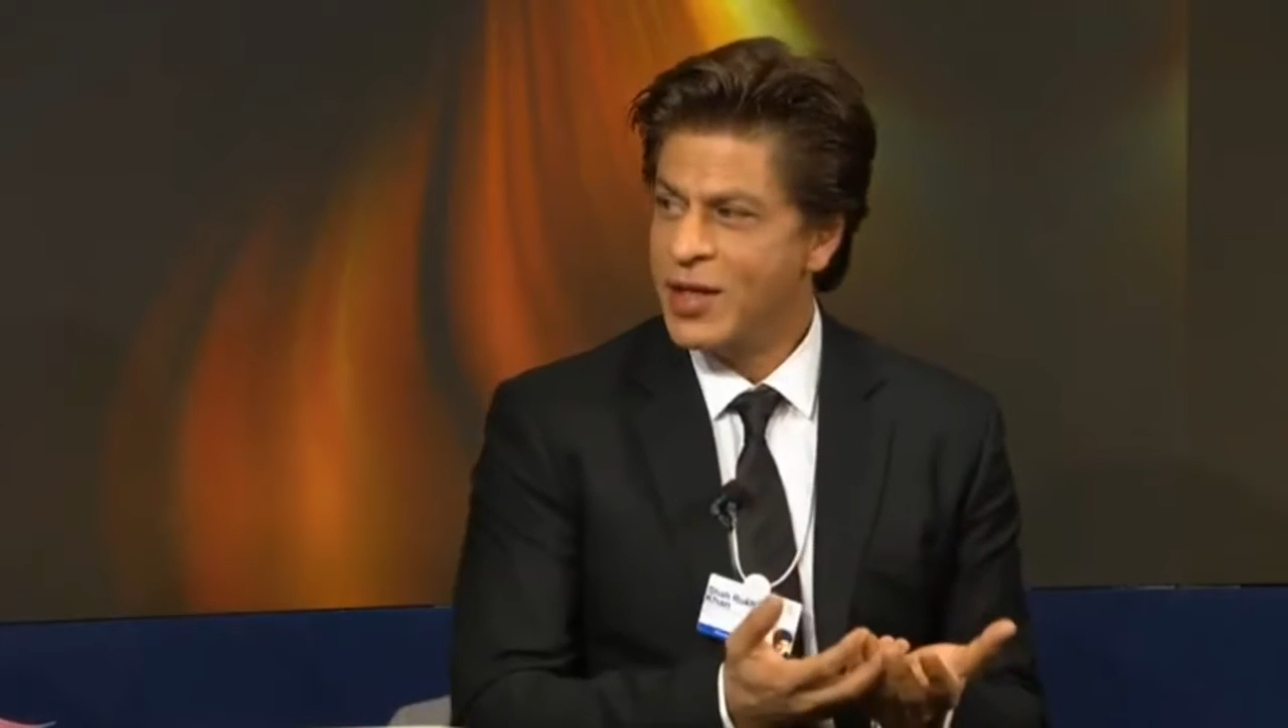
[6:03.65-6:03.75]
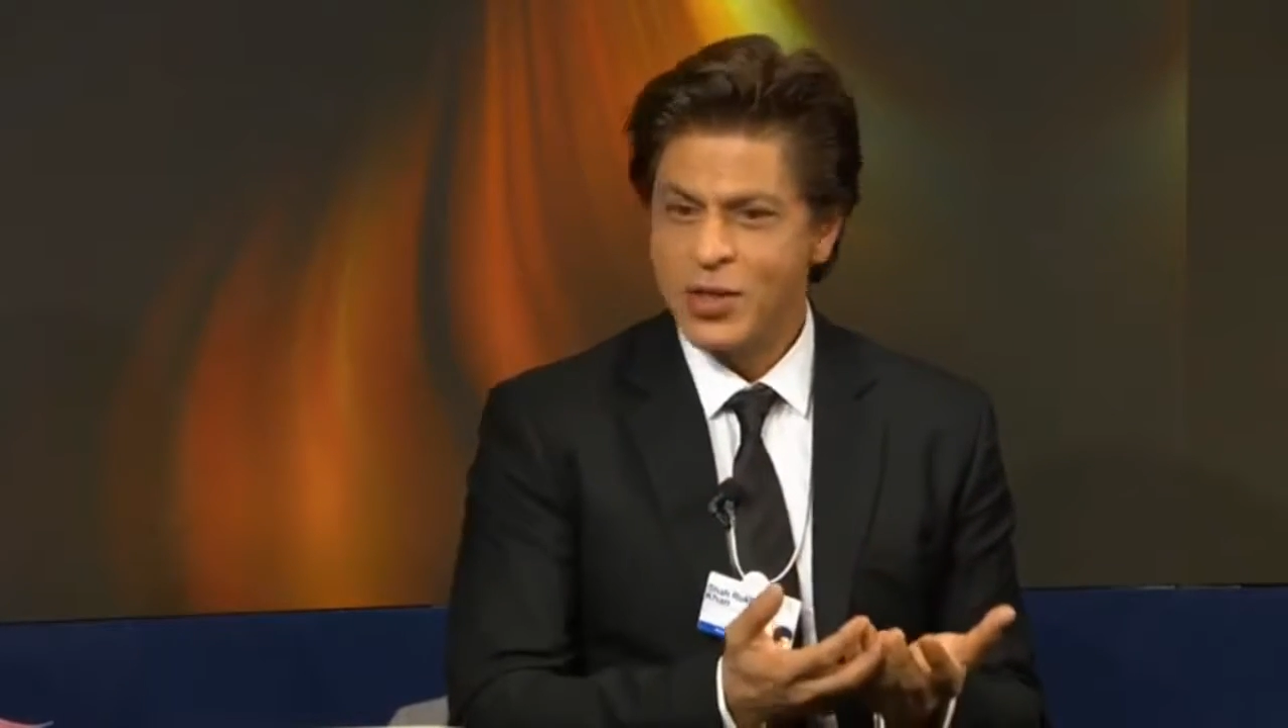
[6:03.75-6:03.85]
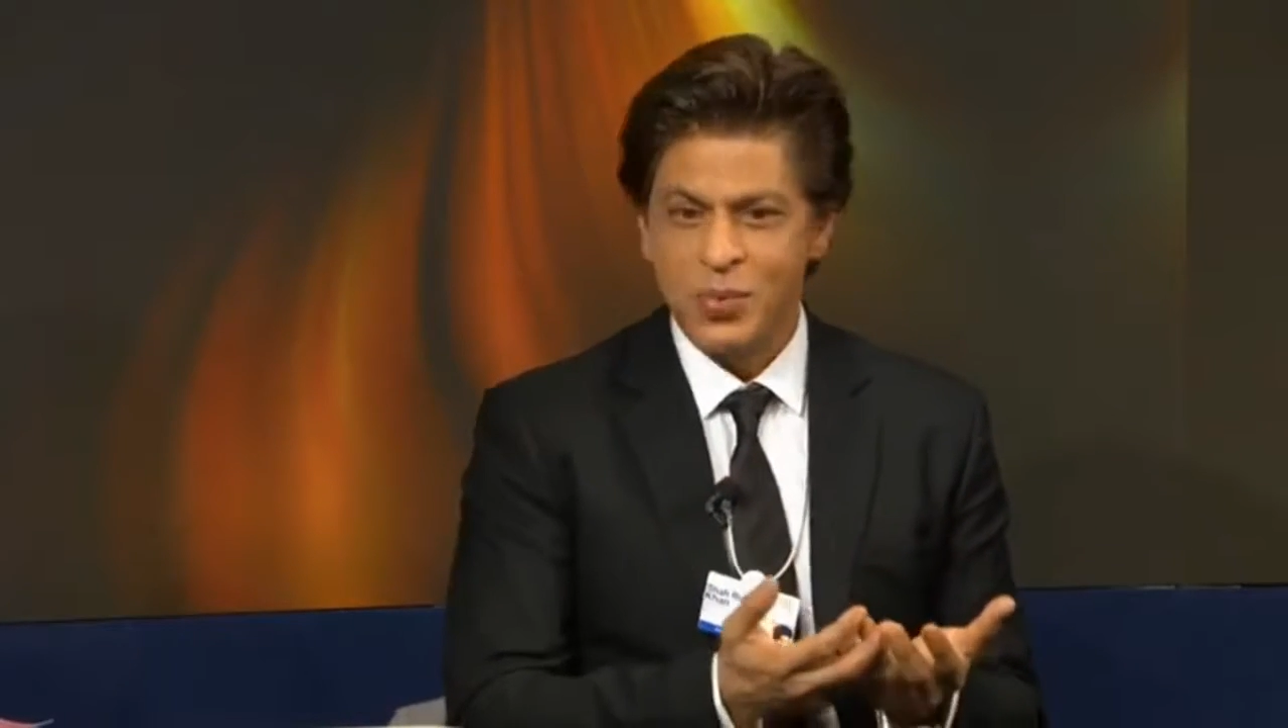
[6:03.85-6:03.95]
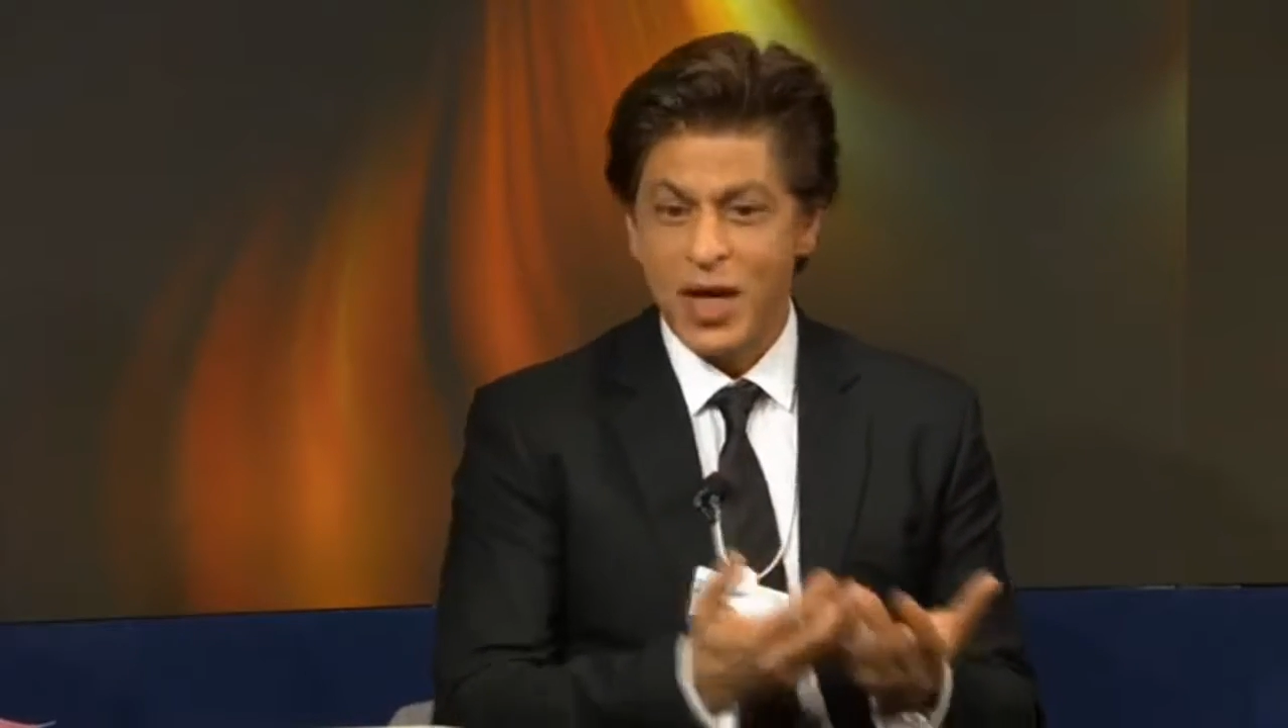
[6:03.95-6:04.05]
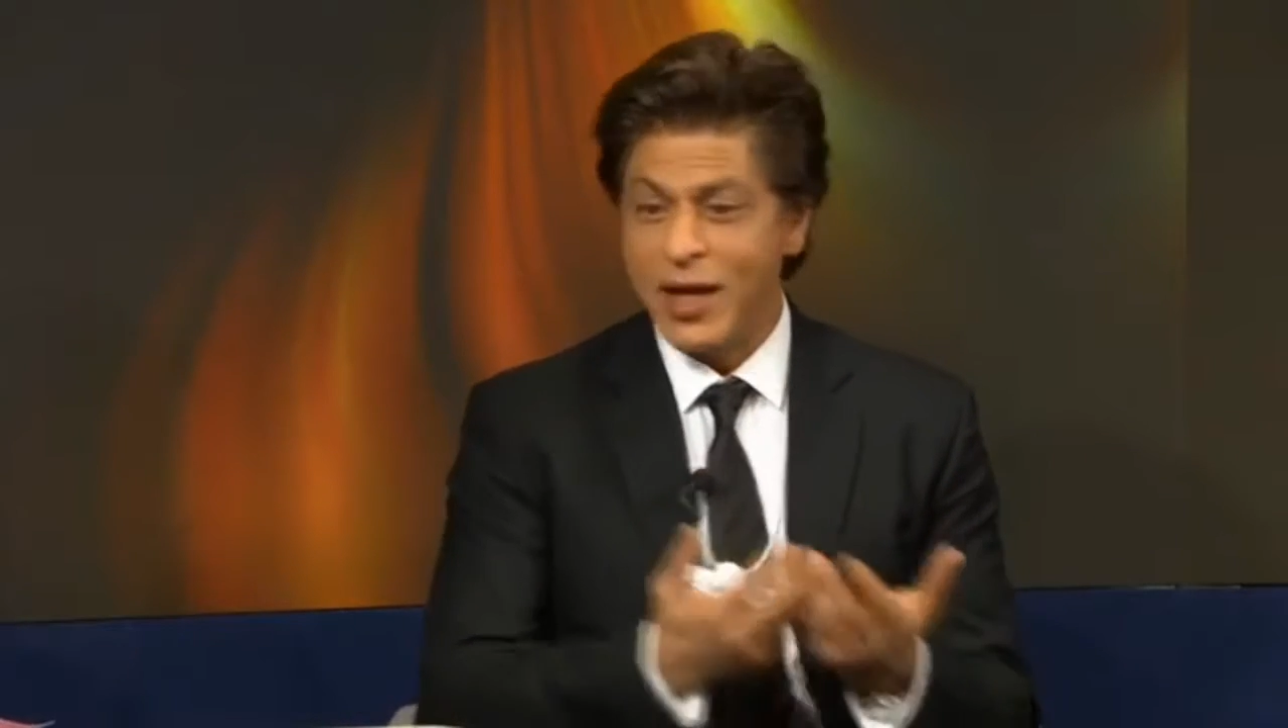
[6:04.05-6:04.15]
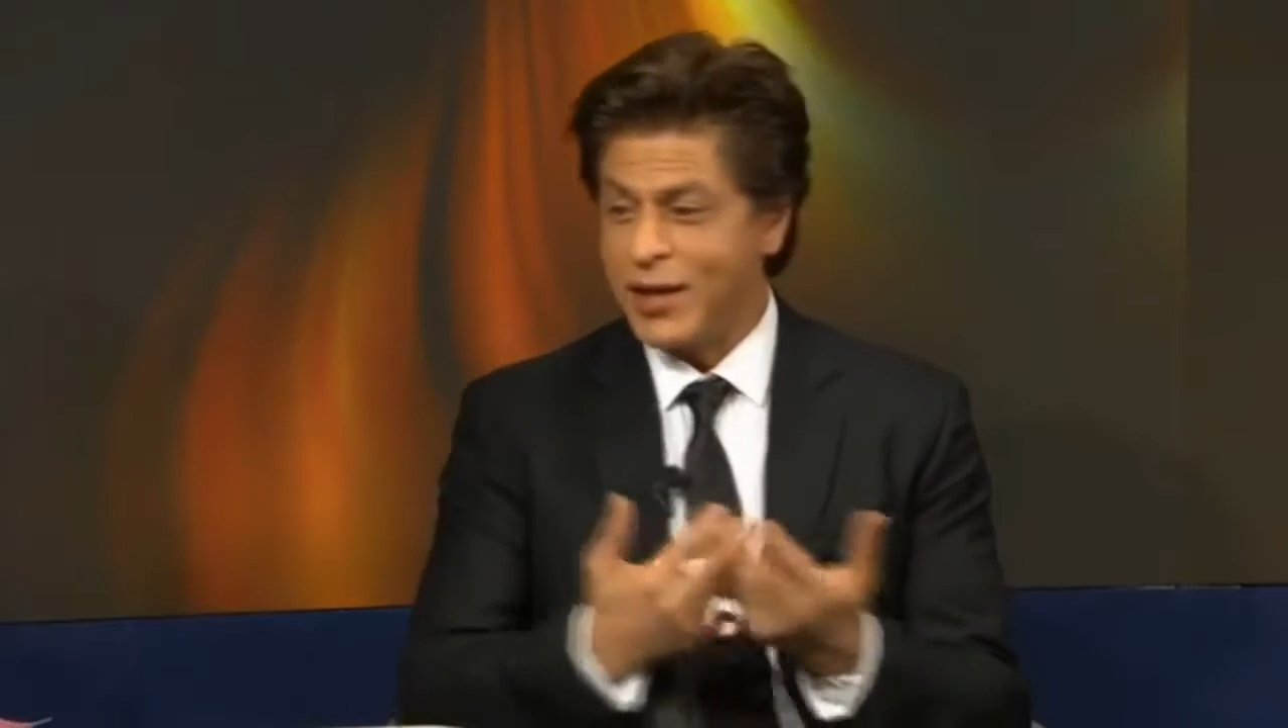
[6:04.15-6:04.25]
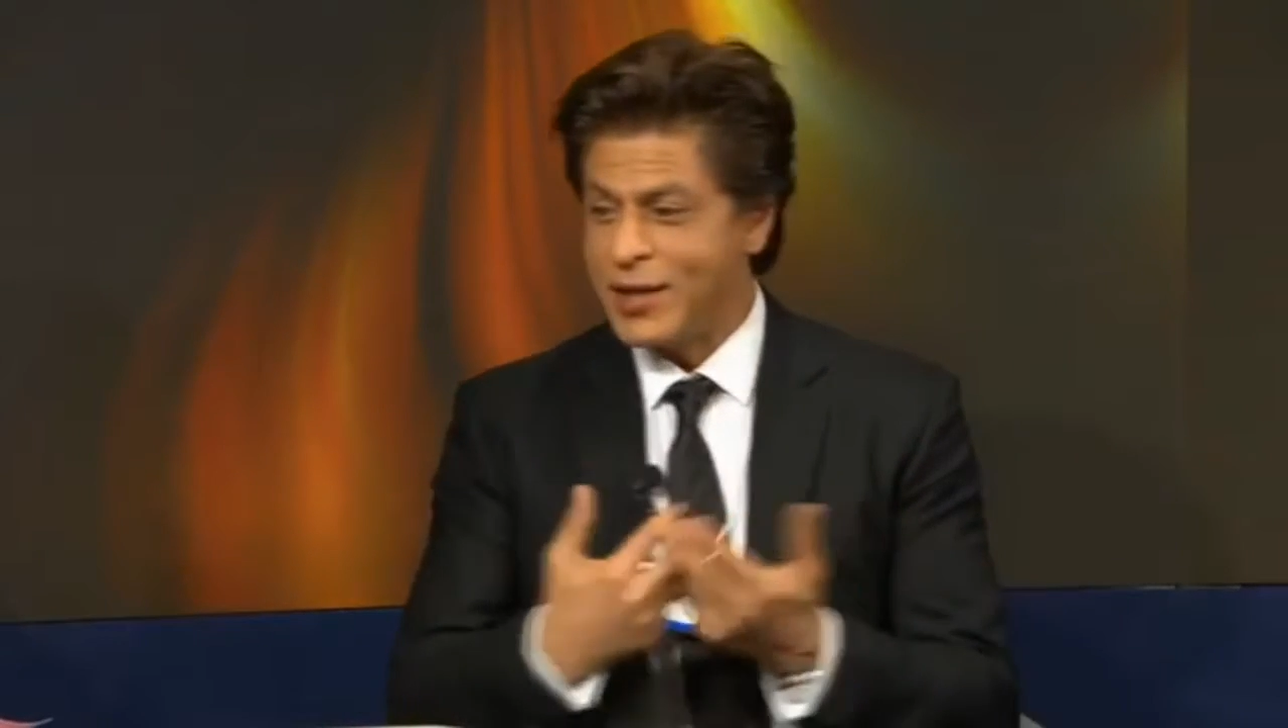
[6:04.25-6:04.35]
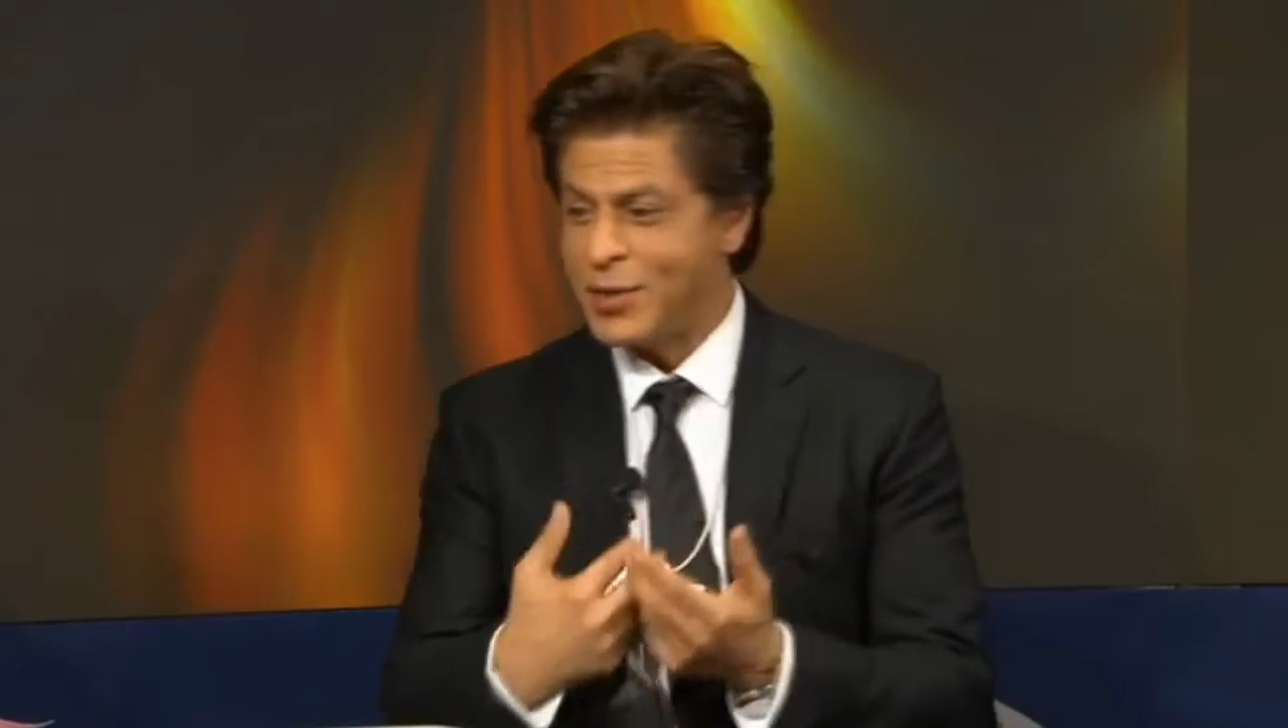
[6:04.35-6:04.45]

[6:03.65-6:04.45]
So when I get